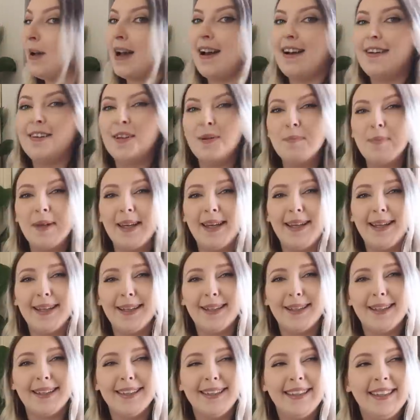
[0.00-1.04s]
partner
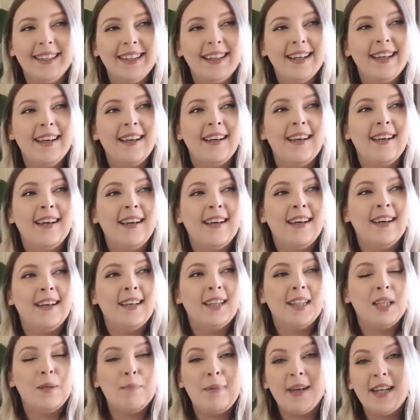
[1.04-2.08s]
pick.
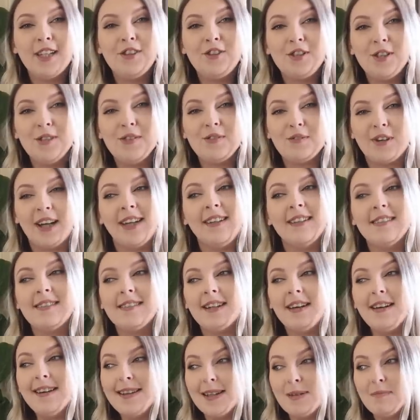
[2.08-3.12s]
He better choose right this
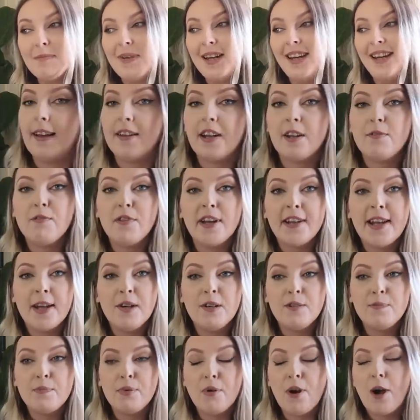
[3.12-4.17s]
time. And I've run out
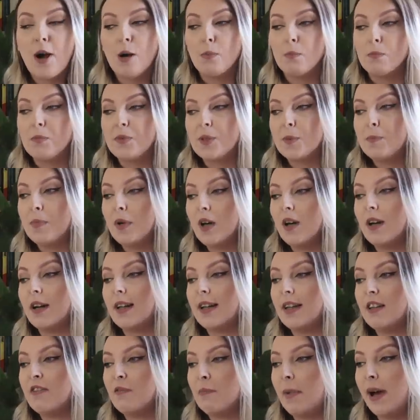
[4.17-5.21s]
of prompts,
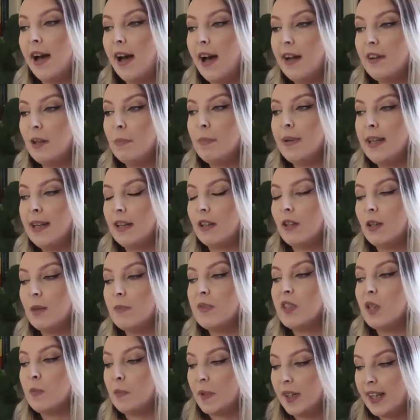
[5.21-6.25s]
but if partner pick
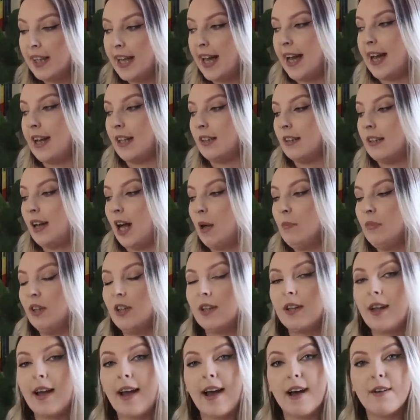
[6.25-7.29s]
comes up again, I'm
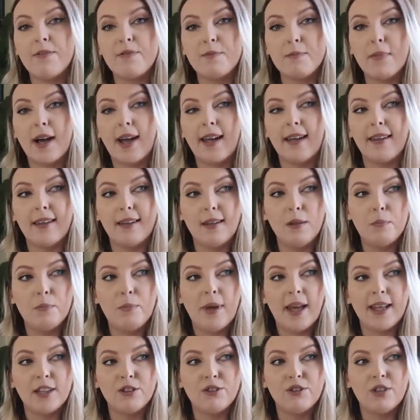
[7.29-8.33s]
going to have my
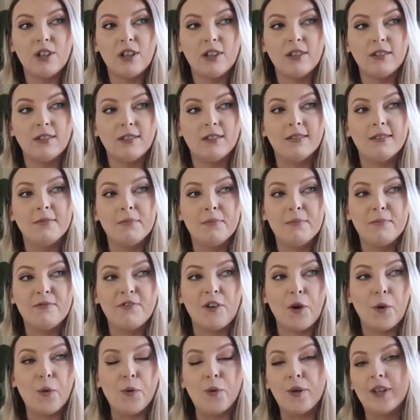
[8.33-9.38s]
Patreon
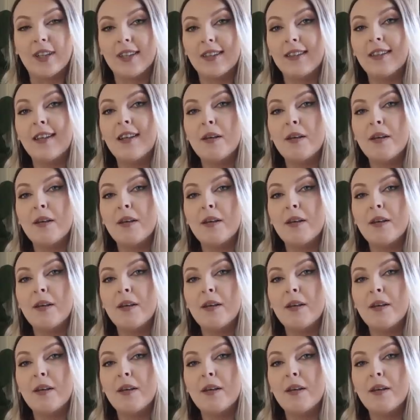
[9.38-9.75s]
folk